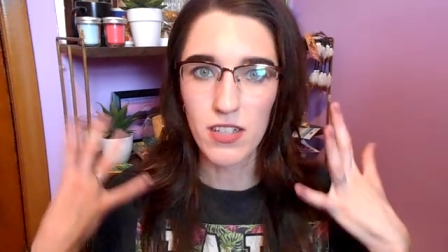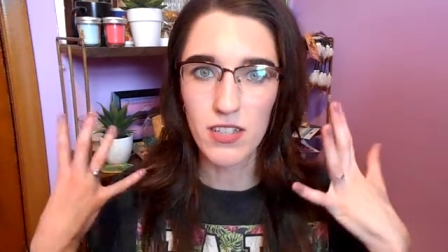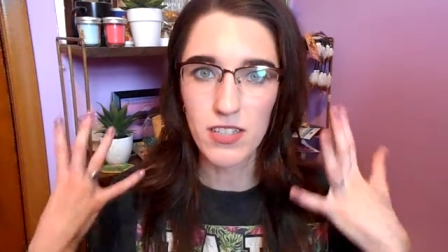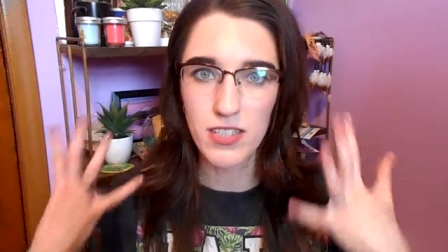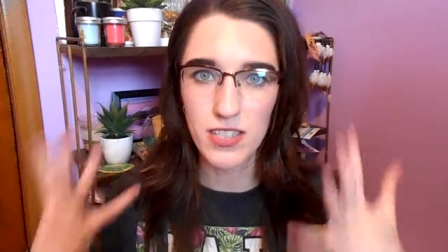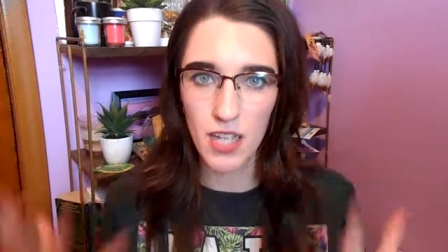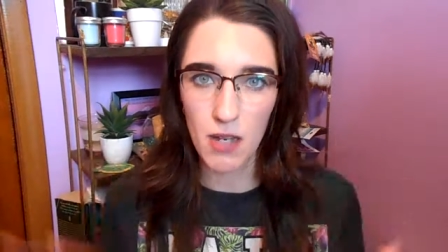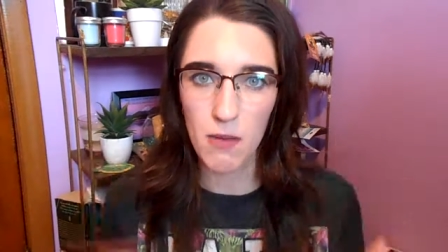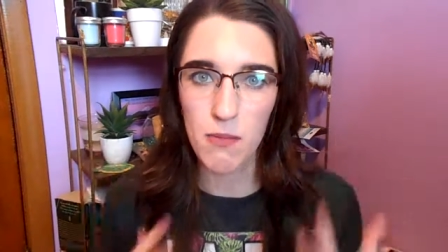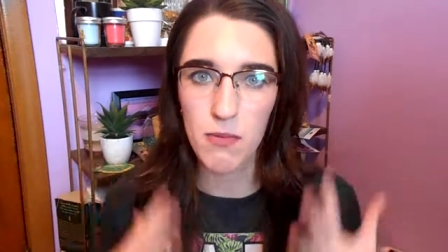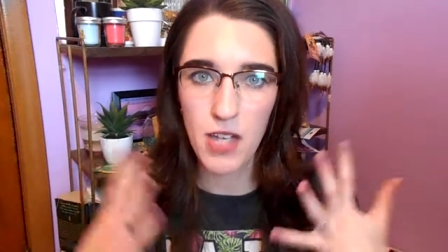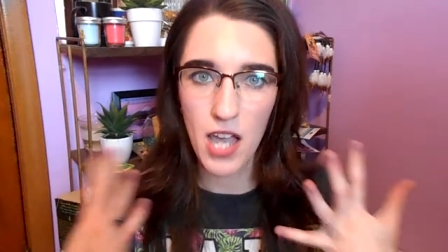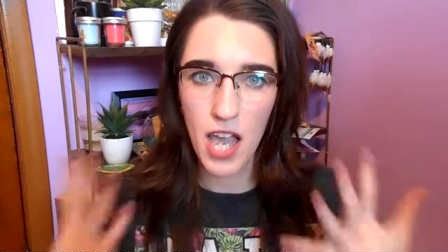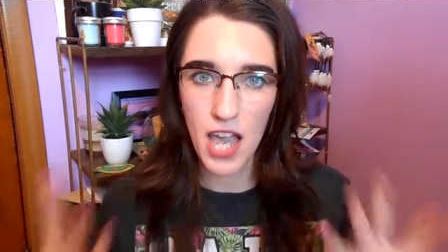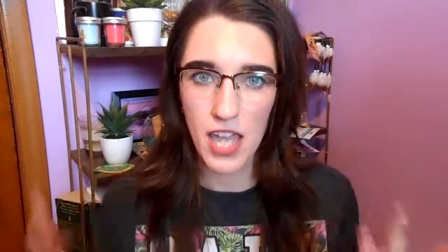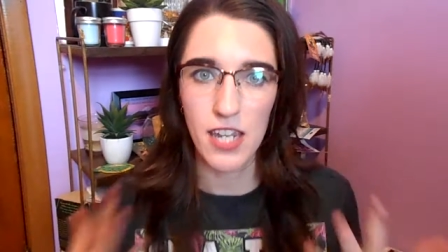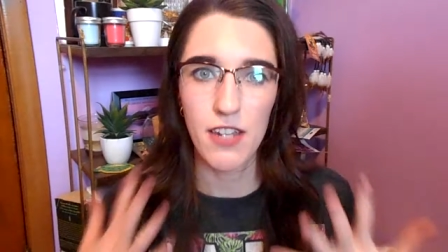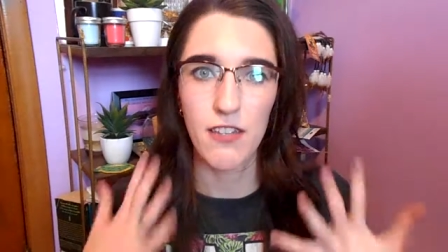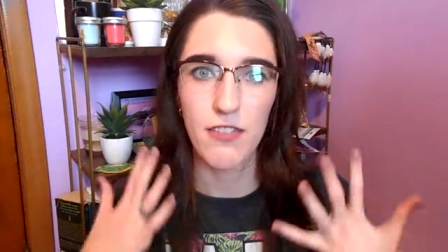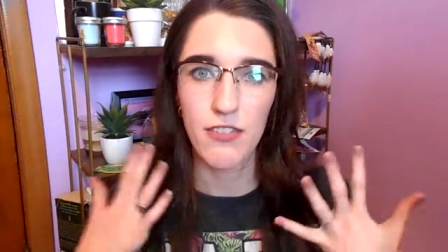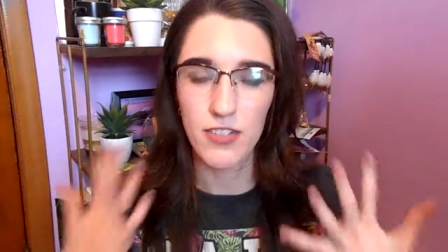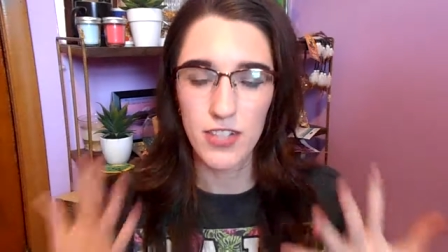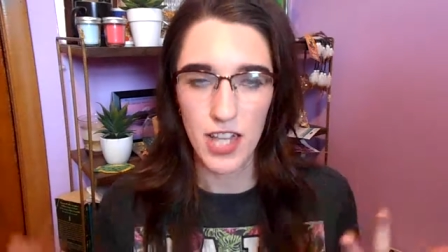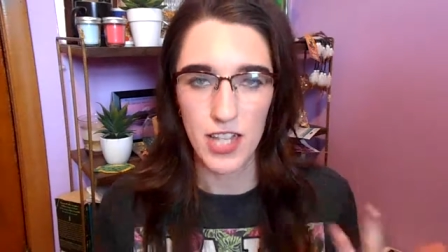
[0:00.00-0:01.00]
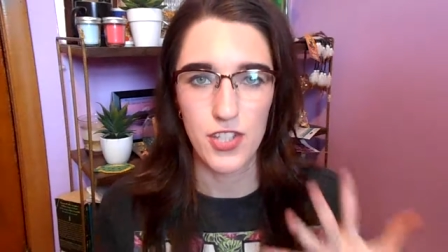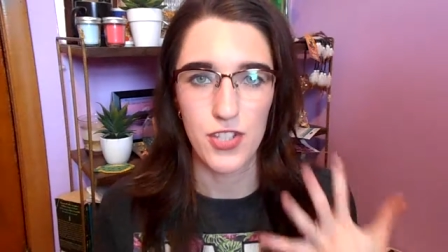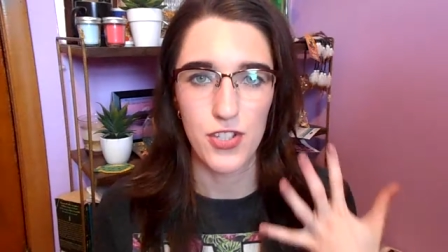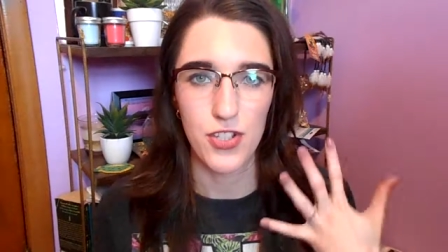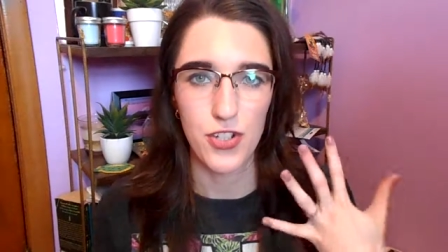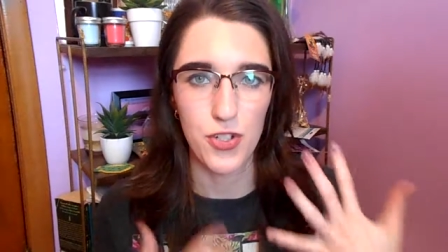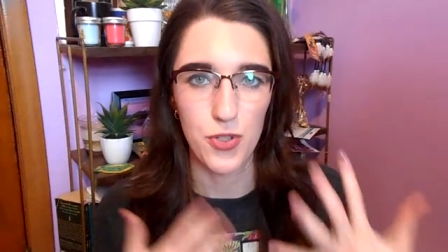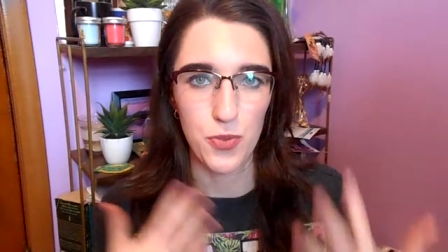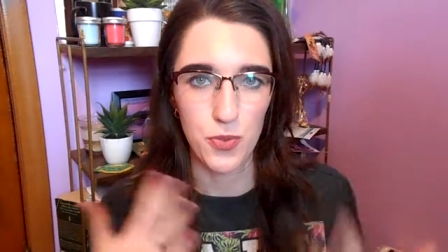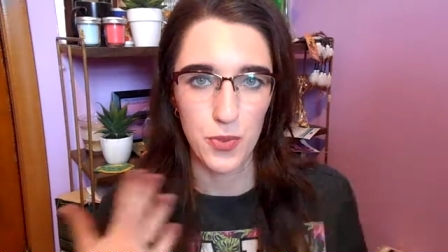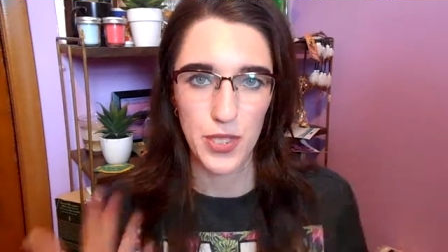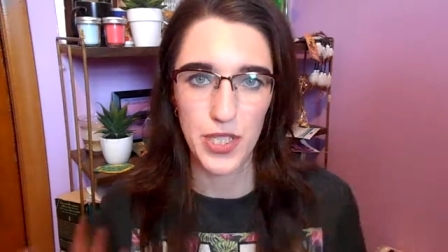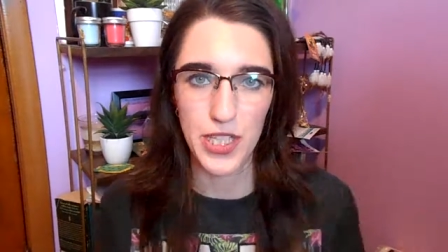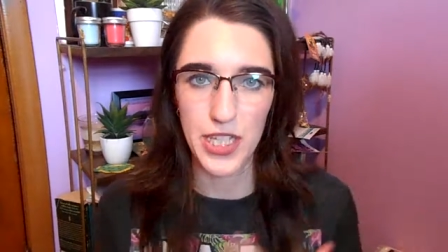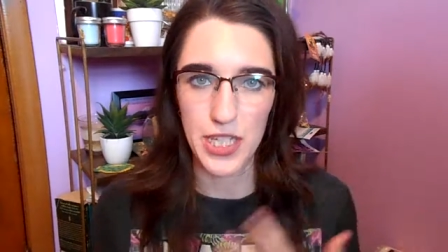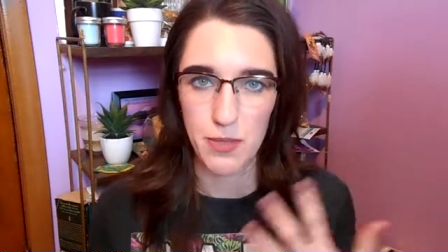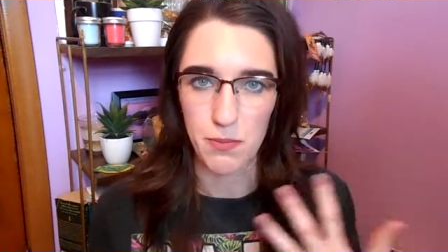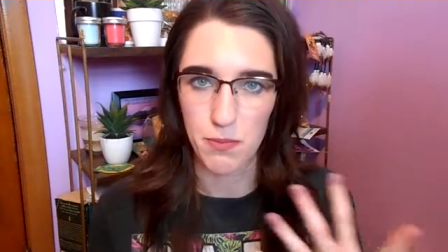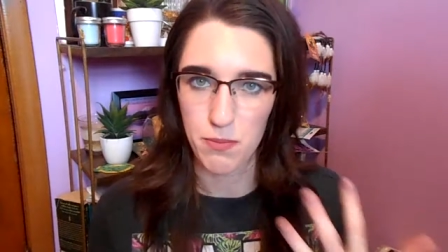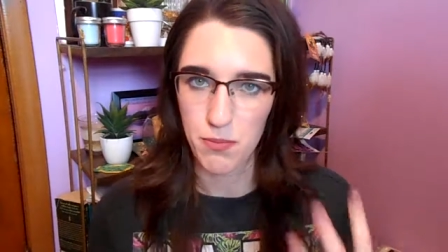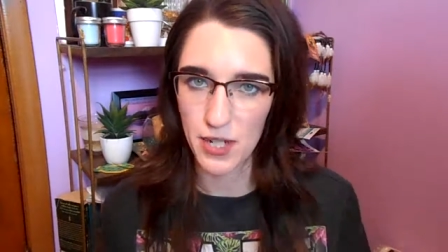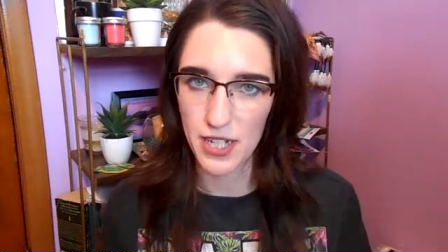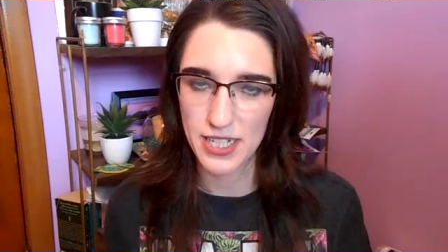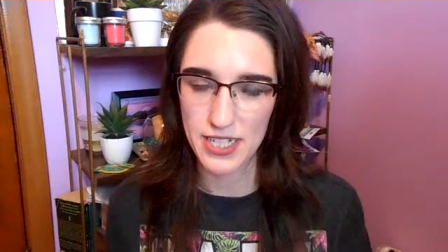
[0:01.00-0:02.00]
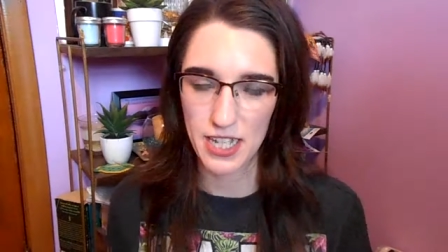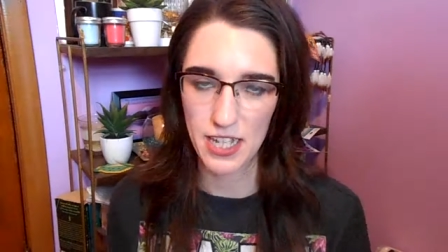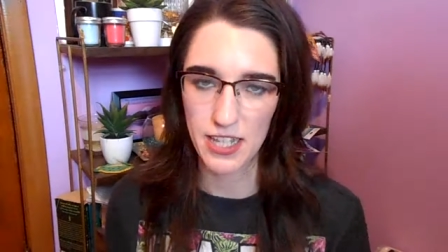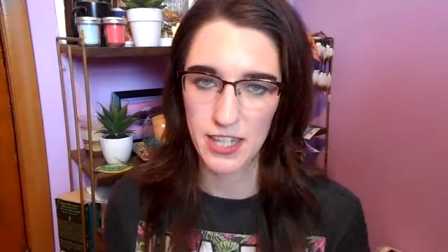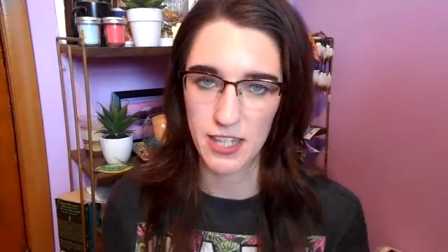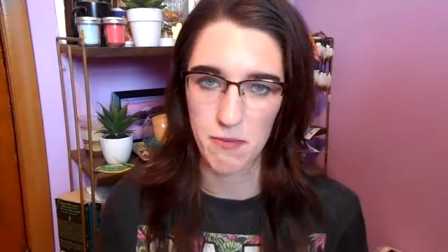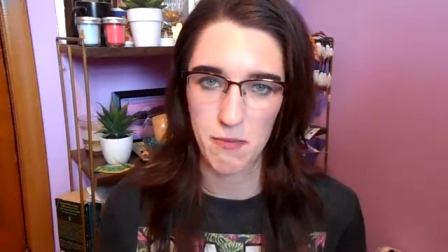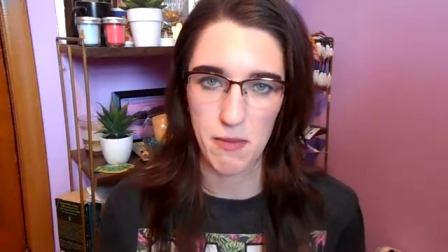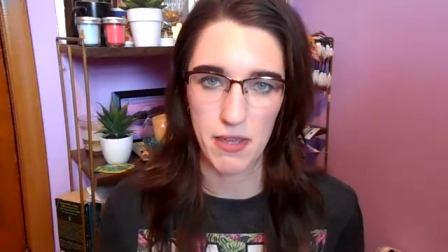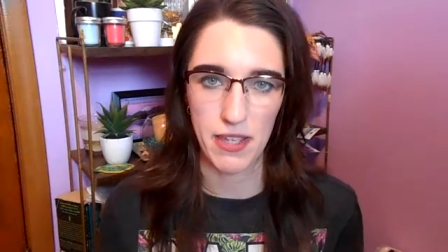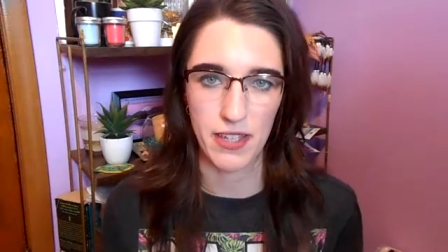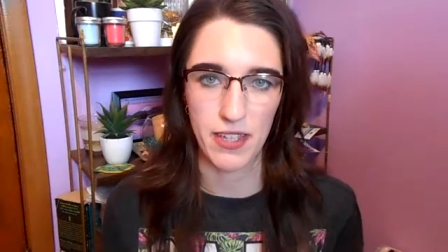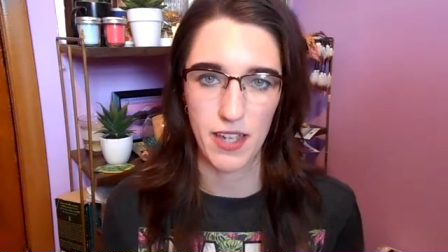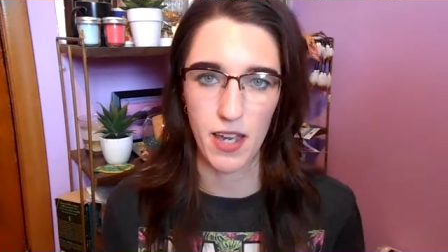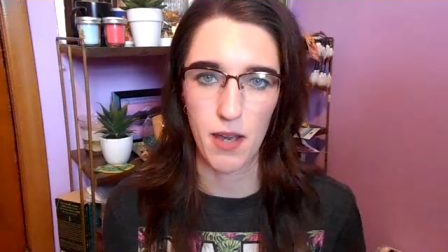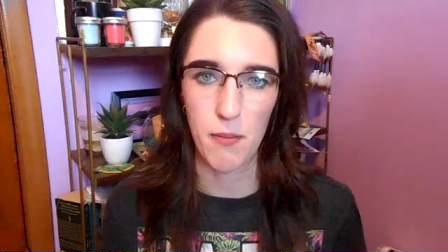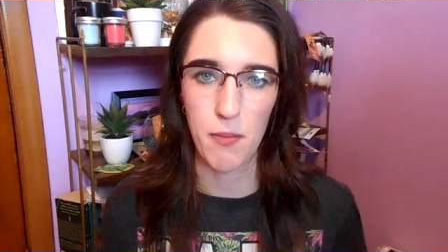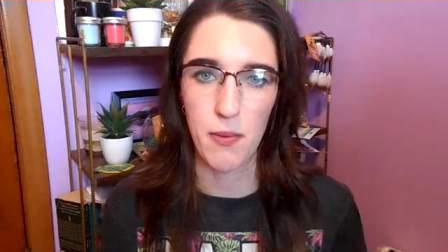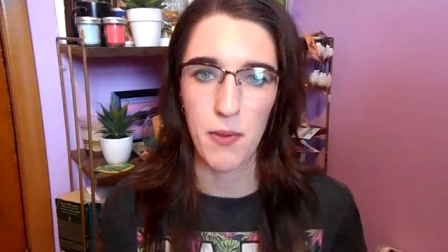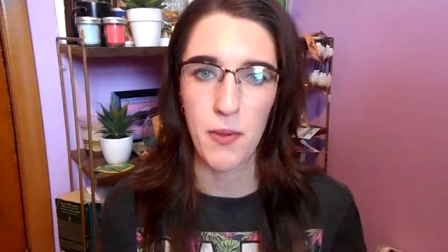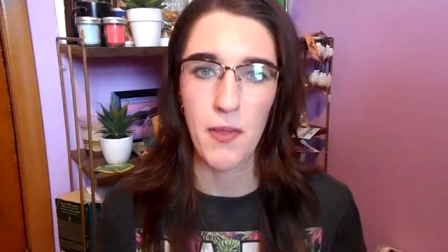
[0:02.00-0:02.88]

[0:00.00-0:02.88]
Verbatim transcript: some kind of cleanser to really break down the makeup